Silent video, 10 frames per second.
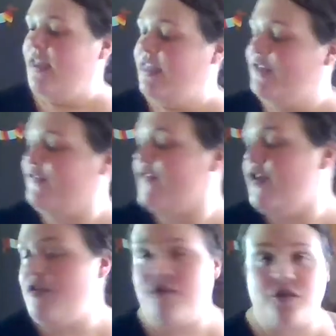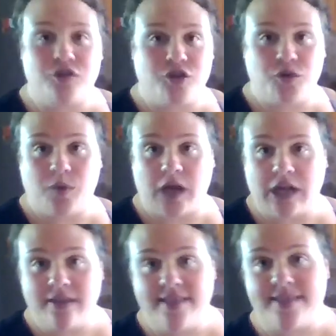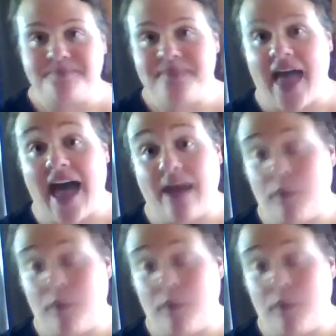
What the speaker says: The first two words I